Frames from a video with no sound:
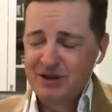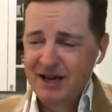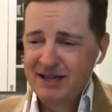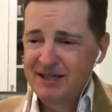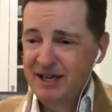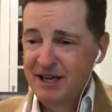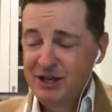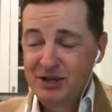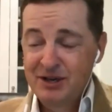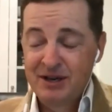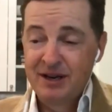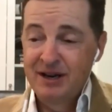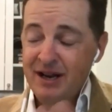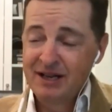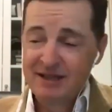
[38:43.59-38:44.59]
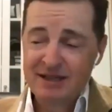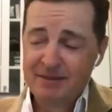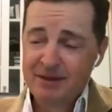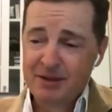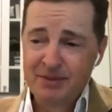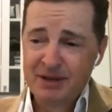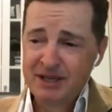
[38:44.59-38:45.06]
Eye Station and
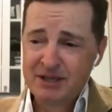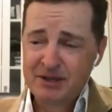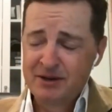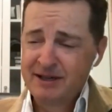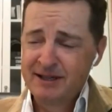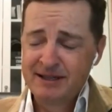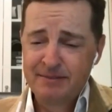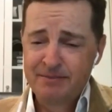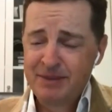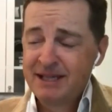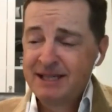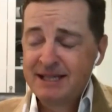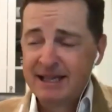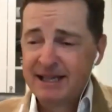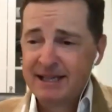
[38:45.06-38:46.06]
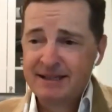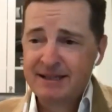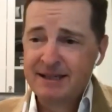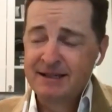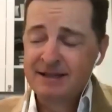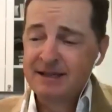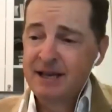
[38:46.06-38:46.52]
some of the big
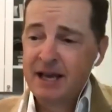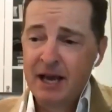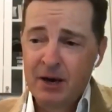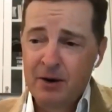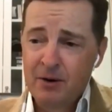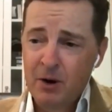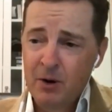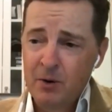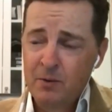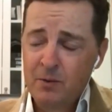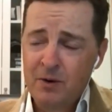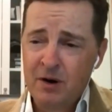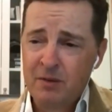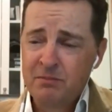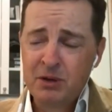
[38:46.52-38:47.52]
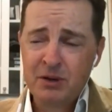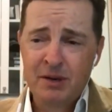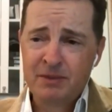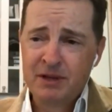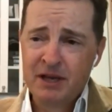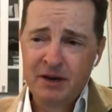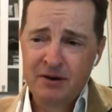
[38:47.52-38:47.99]
scenes in Scarecrow, where I blew
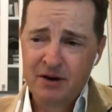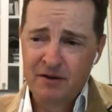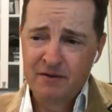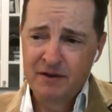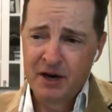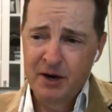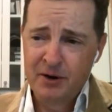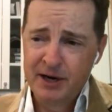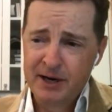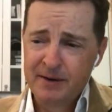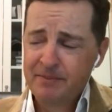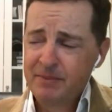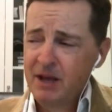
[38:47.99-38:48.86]
up the aircraft carrier,